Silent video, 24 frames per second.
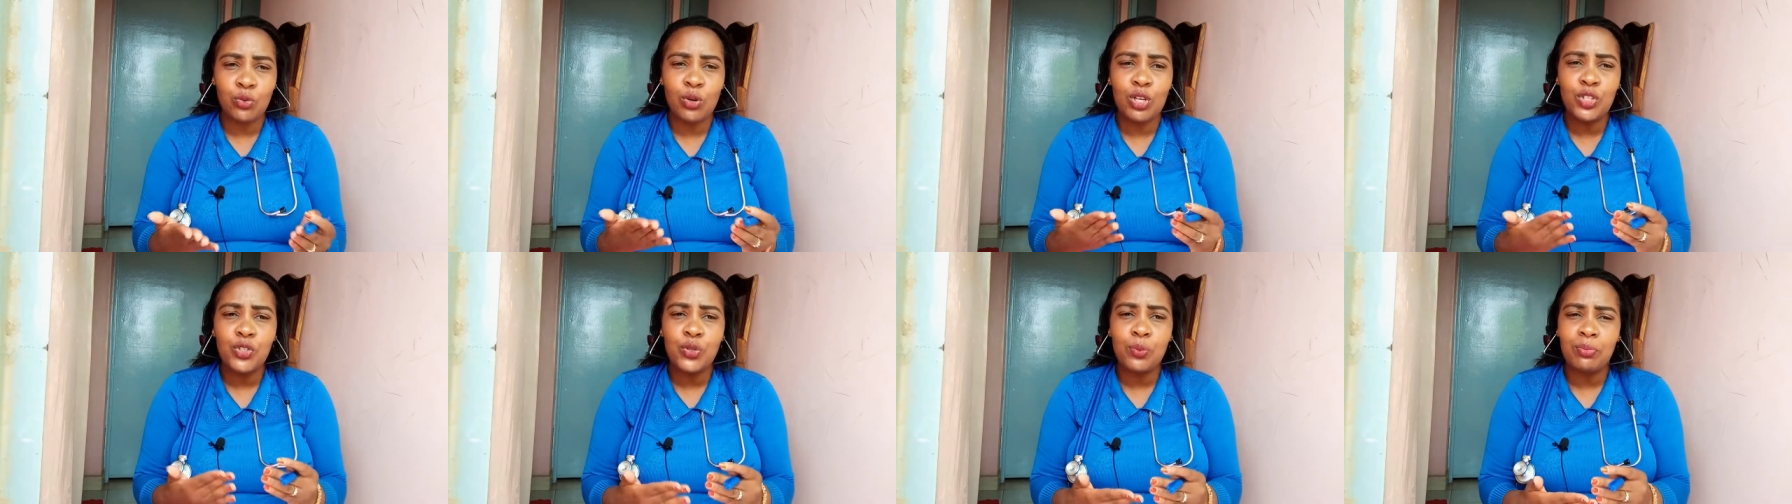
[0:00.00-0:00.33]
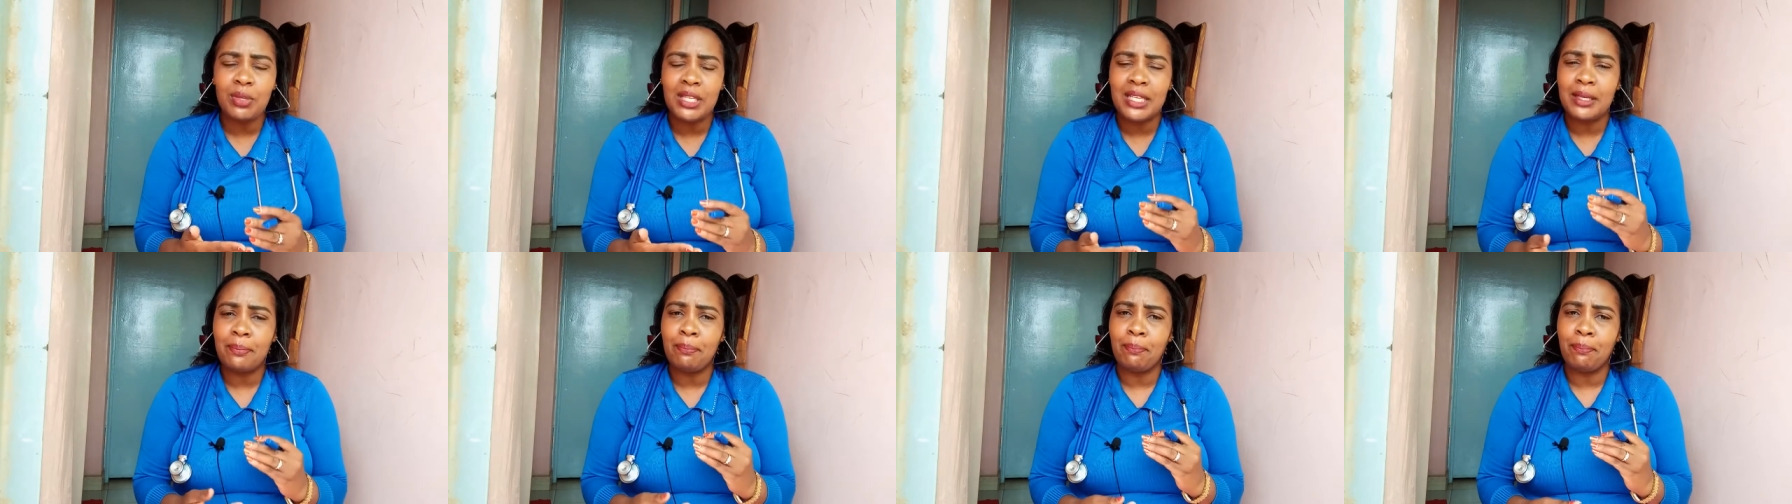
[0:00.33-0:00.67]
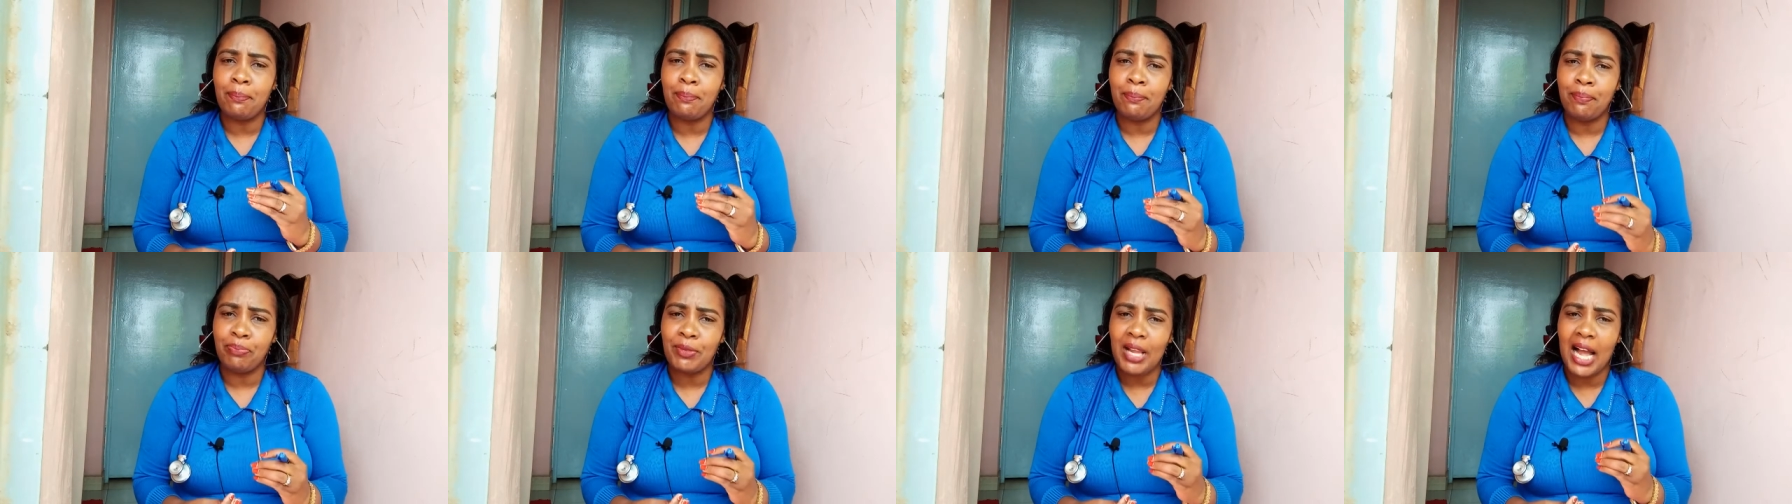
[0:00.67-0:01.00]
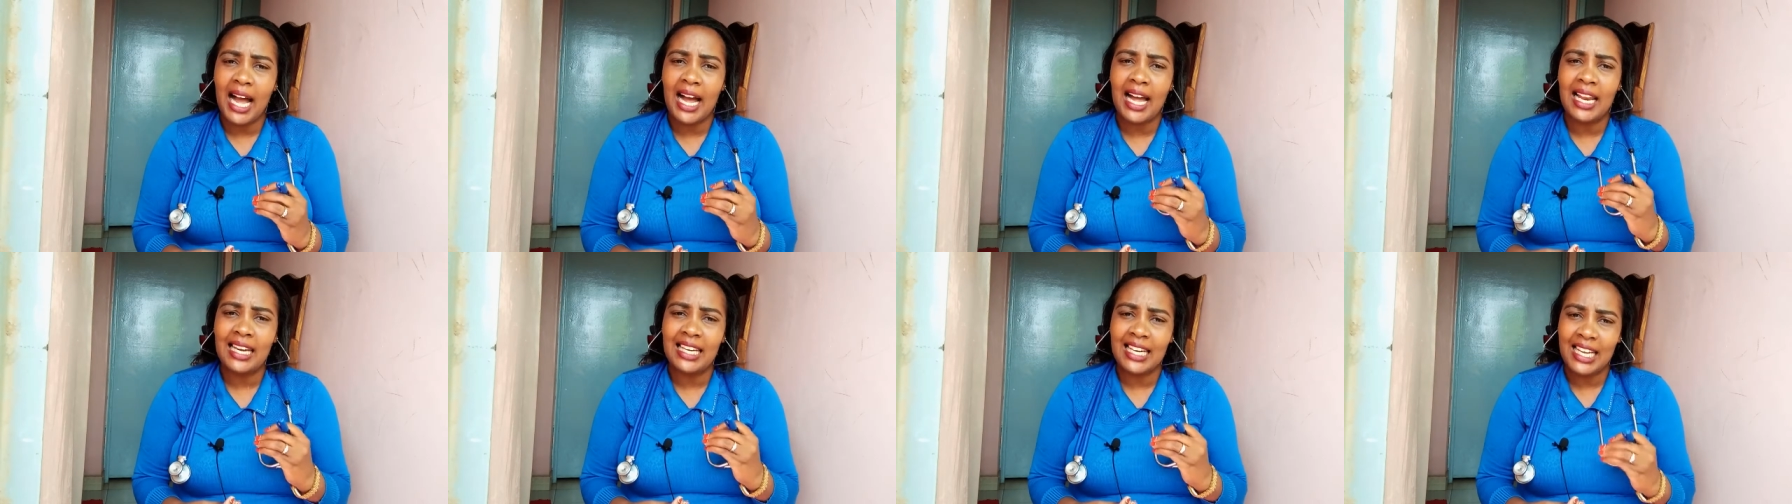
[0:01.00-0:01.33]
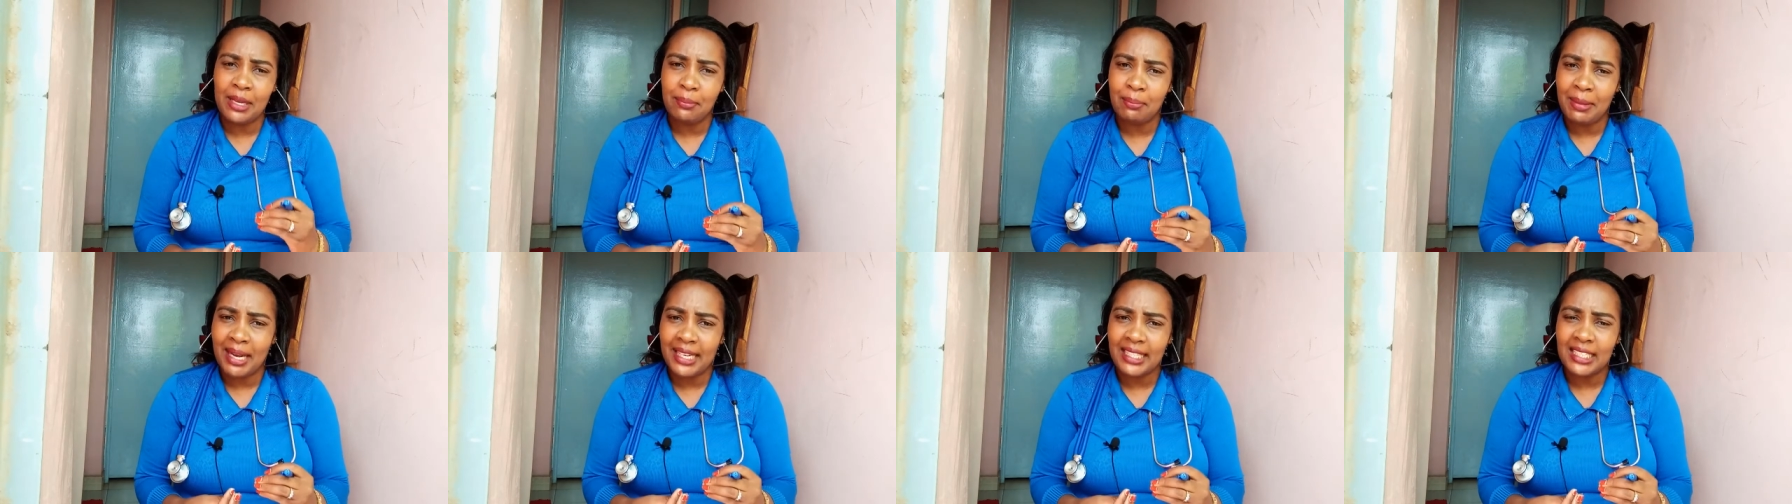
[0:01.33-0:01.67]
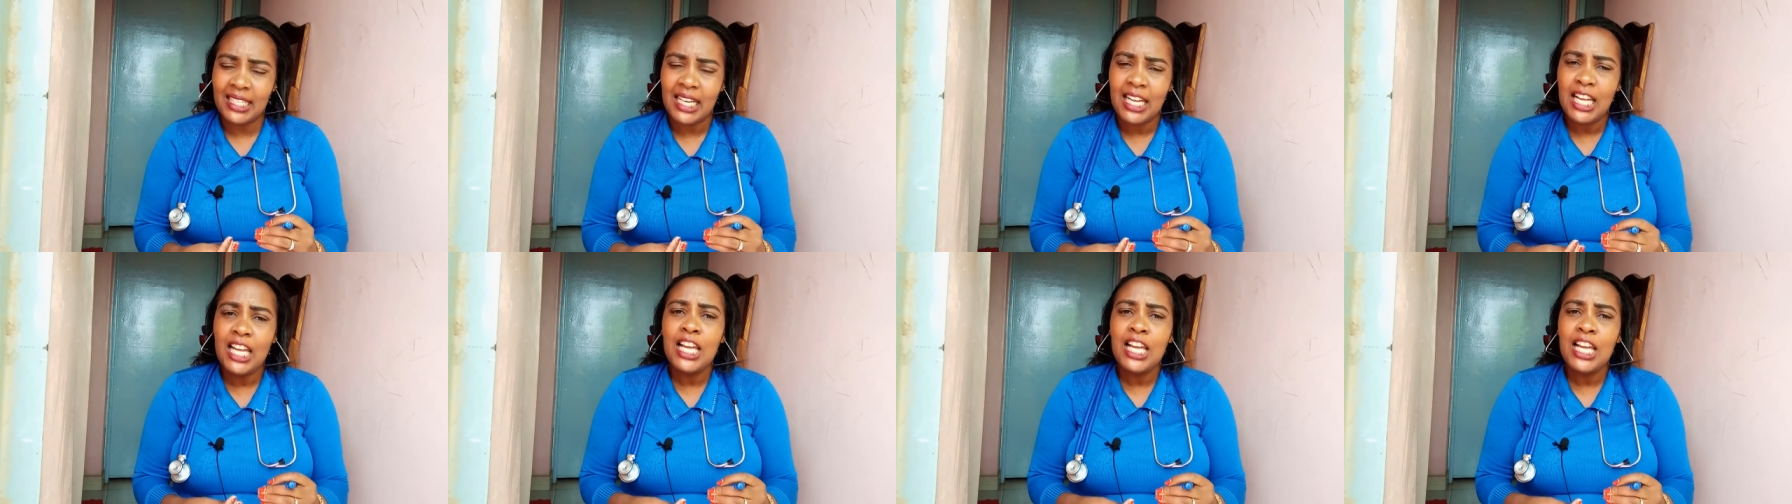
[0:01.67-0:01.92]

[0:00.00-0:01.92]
We want to be uh, layman